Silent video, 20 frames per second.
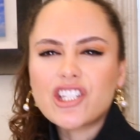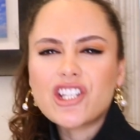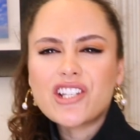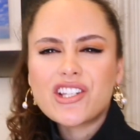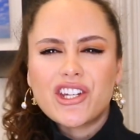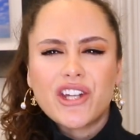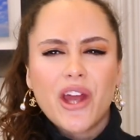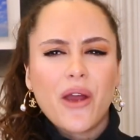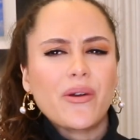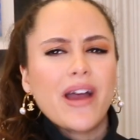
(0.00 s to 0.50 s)
Just,
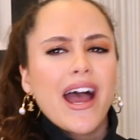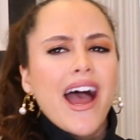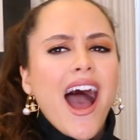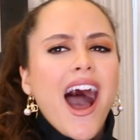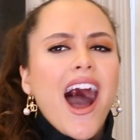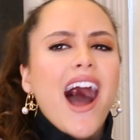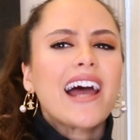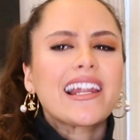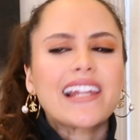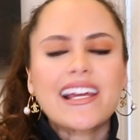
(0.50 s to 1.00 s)
you know,
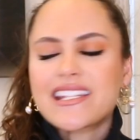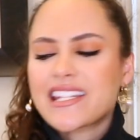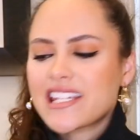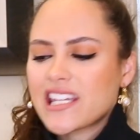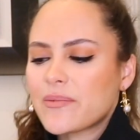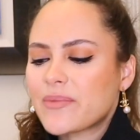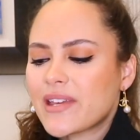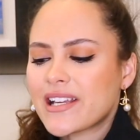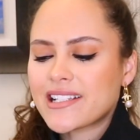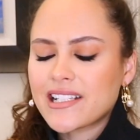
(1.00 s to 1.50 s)
I like to
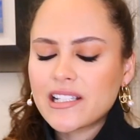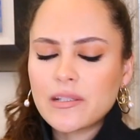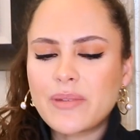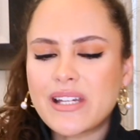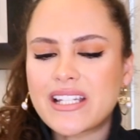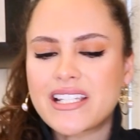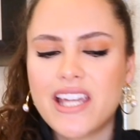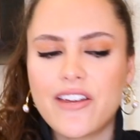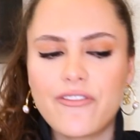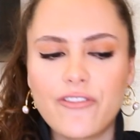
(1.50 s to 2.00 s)
keep things a little
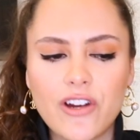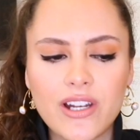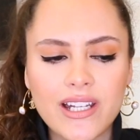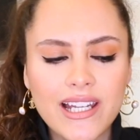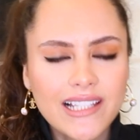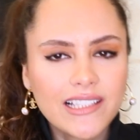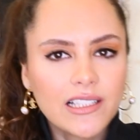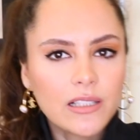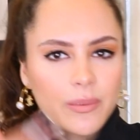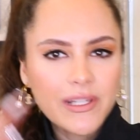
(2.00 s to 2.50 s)
bit different, a
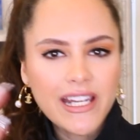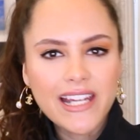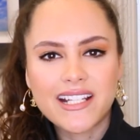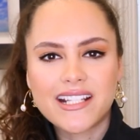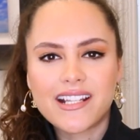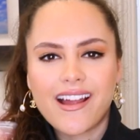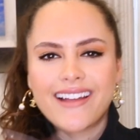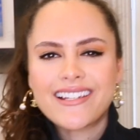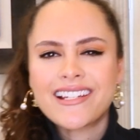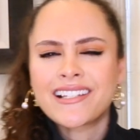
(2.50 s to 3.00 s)
little bit
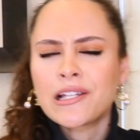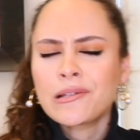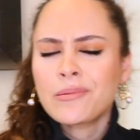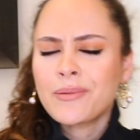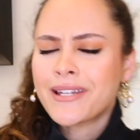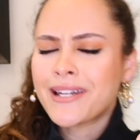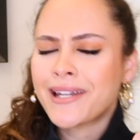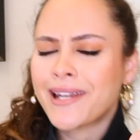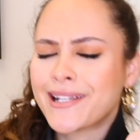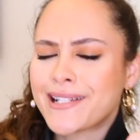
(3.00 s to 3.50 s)
exciting, a little
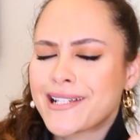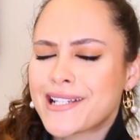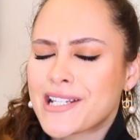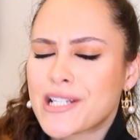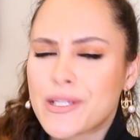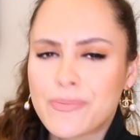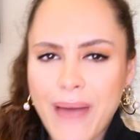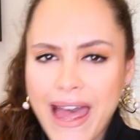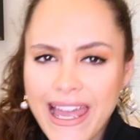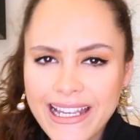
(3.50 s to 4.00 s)
bit
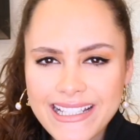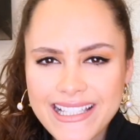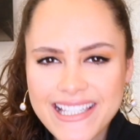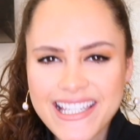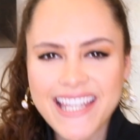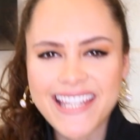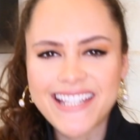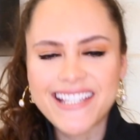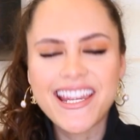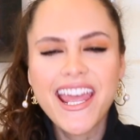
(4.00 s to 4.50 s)

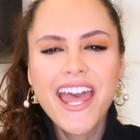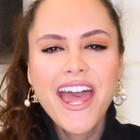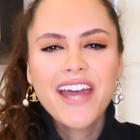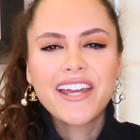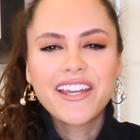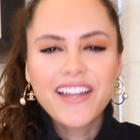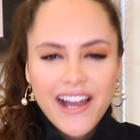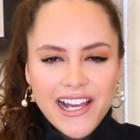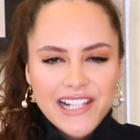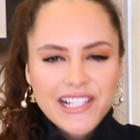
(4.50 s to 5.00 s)
unexpected.
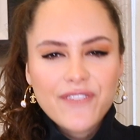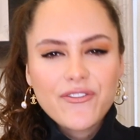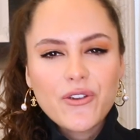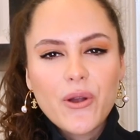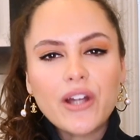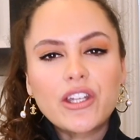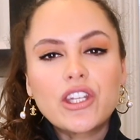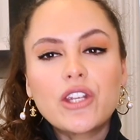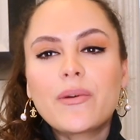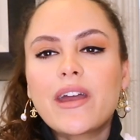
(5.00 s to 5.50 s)
Guys, if you
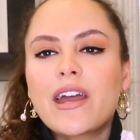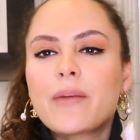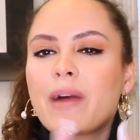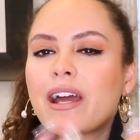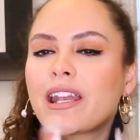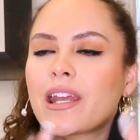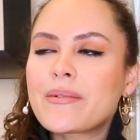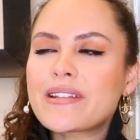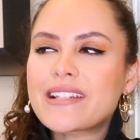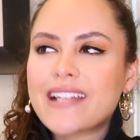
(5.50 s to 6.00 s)
are new here, my
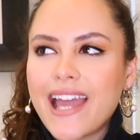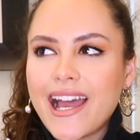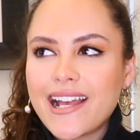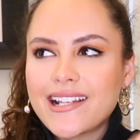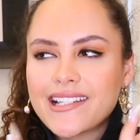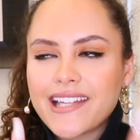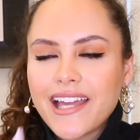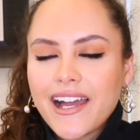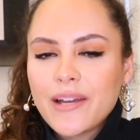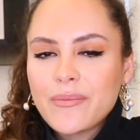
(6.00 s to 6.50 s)
name is
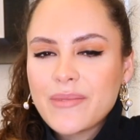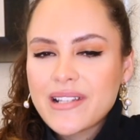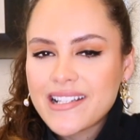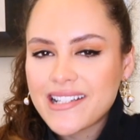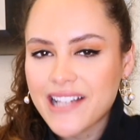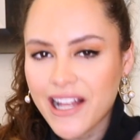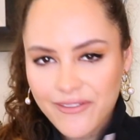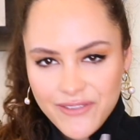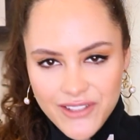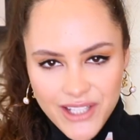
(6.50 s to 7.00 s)
Cassie. I'm a
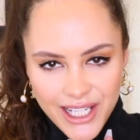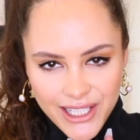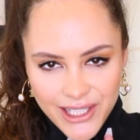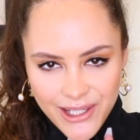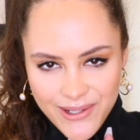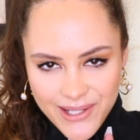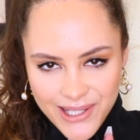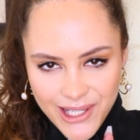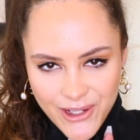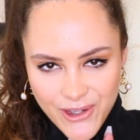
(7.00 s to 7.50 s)

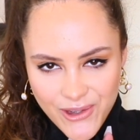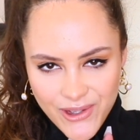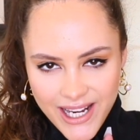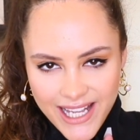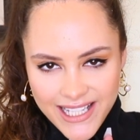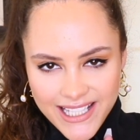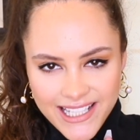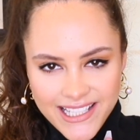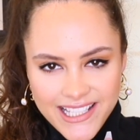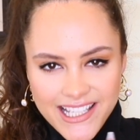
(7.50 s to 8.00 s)
self-diagnosed luxury
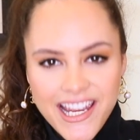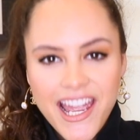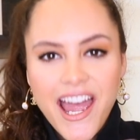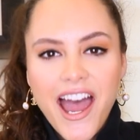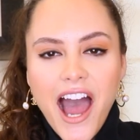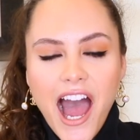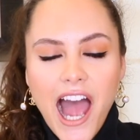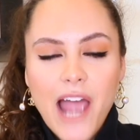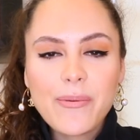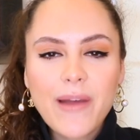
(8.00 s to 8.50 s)
addict.
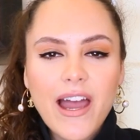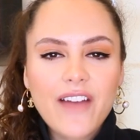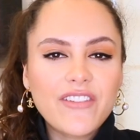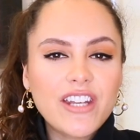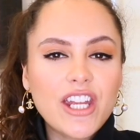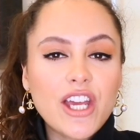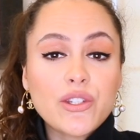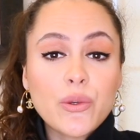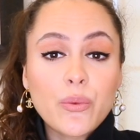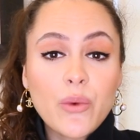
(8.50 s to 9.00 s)
I put out
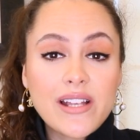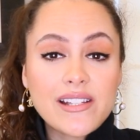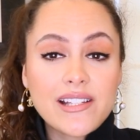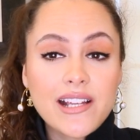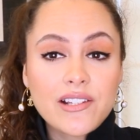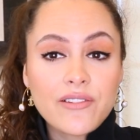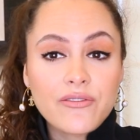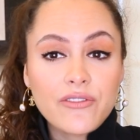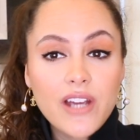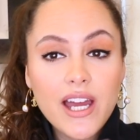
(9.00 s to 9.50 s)
videos on
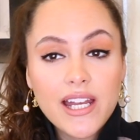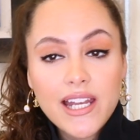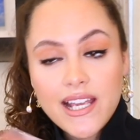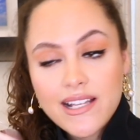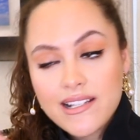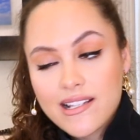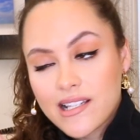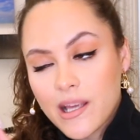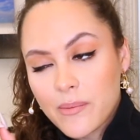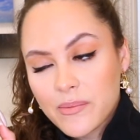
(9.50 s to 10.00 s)
Wednesdays and
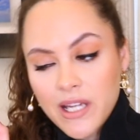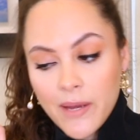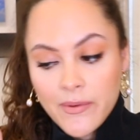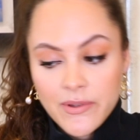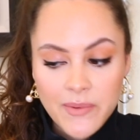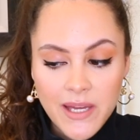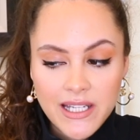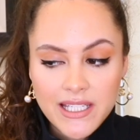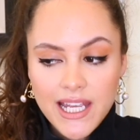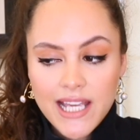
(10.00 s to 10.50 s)
Fridays,
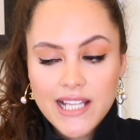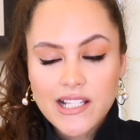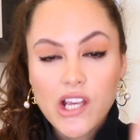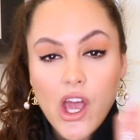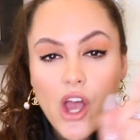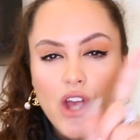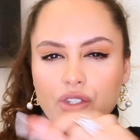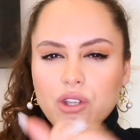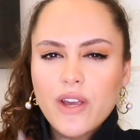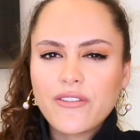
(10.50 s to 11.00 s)
sometimes Mondays.
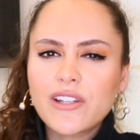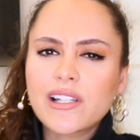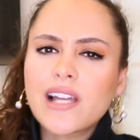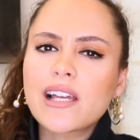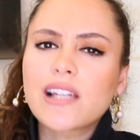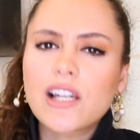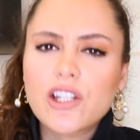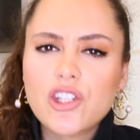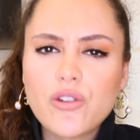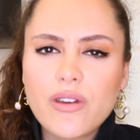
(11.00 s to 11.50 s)
So if you
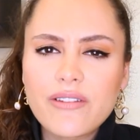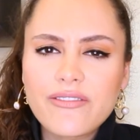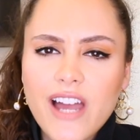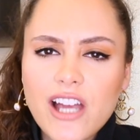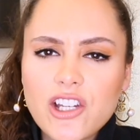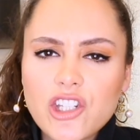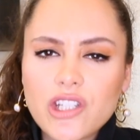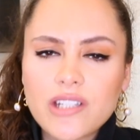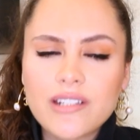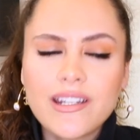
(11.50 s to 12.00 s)
like luxury
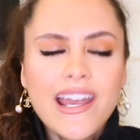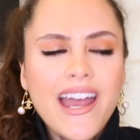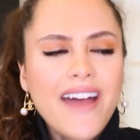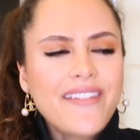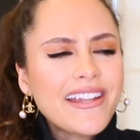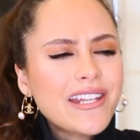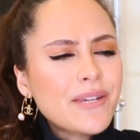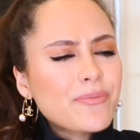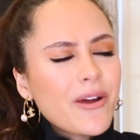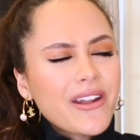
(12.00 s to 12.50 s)
fashion,
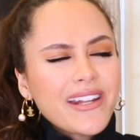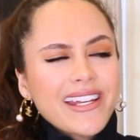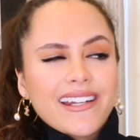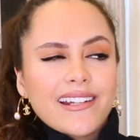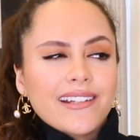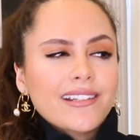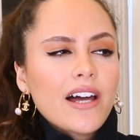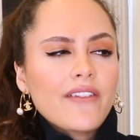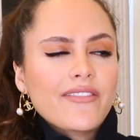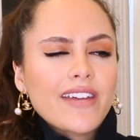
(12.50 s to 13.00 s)
then you're probably
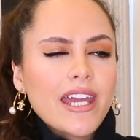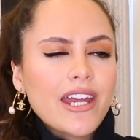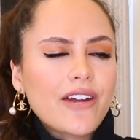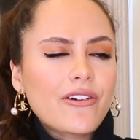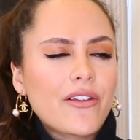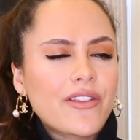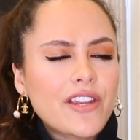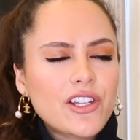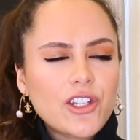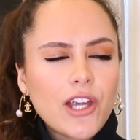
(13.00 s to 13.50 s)
gonna love it here
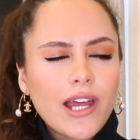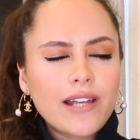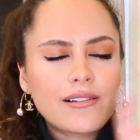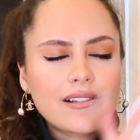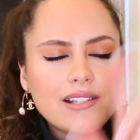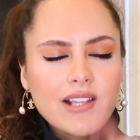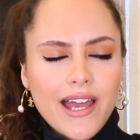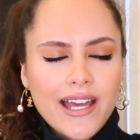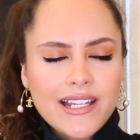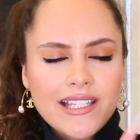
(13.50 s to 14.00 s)
on this channel.
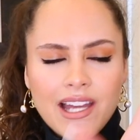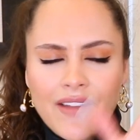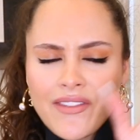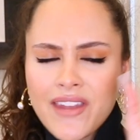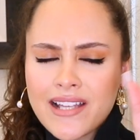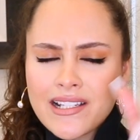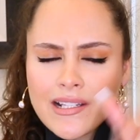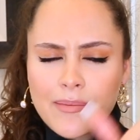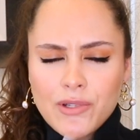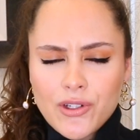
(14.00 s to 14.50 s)
So head down
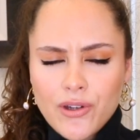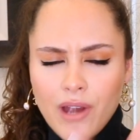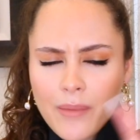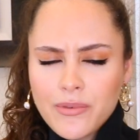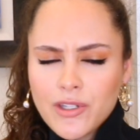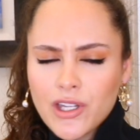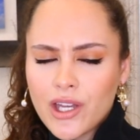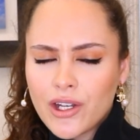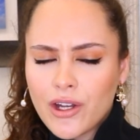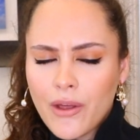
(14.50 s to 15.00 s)
there, subscribe,
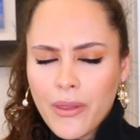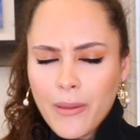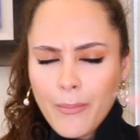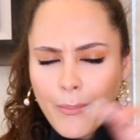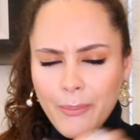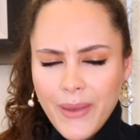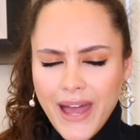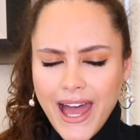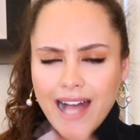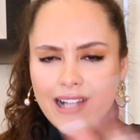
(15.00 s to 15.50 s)
turn on the
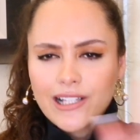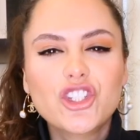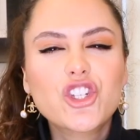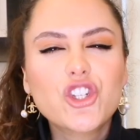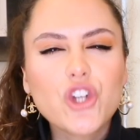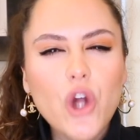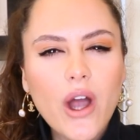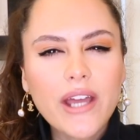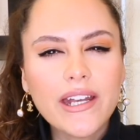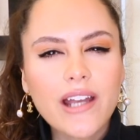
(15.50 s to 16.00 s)
bell,
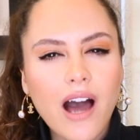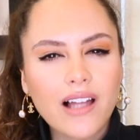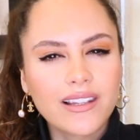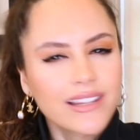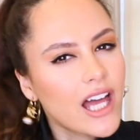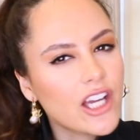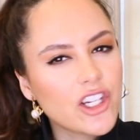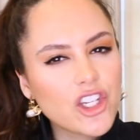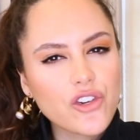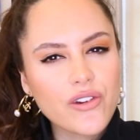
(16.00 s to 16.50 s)
join our
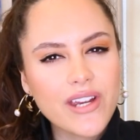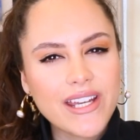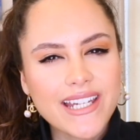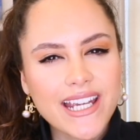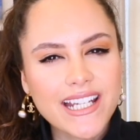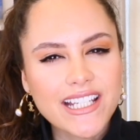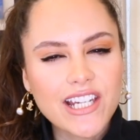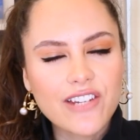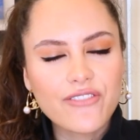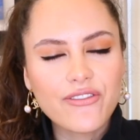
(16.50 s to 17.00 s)
luxury
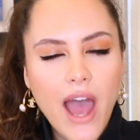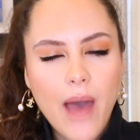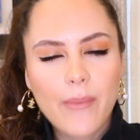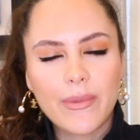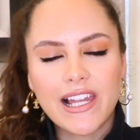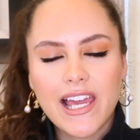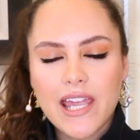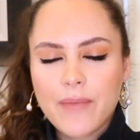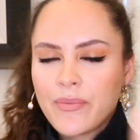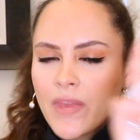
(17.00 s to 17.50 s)
addicted
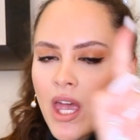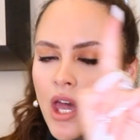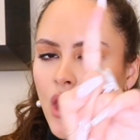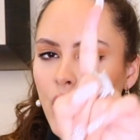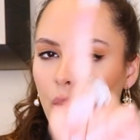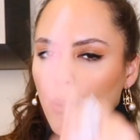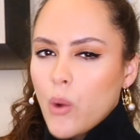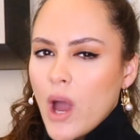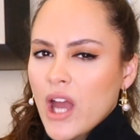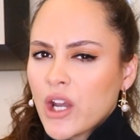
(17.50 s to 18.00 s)
family.
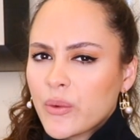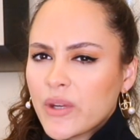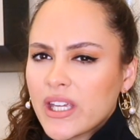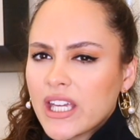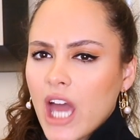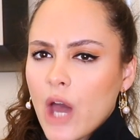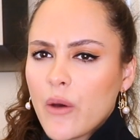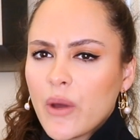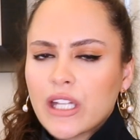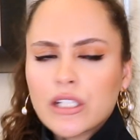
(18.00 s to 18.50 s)
When are we
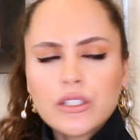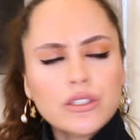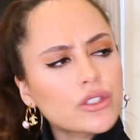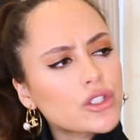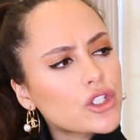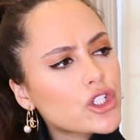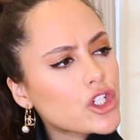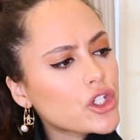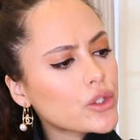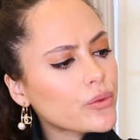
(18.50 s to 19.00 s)
going
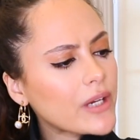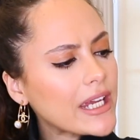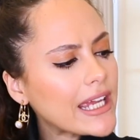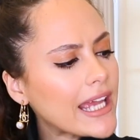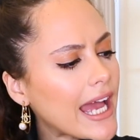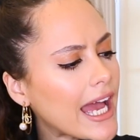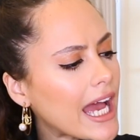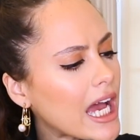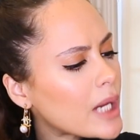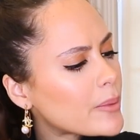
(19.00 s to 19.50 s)
to
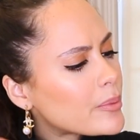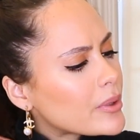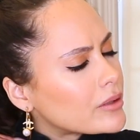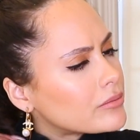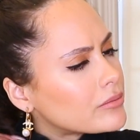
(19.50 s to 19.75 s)
rehab?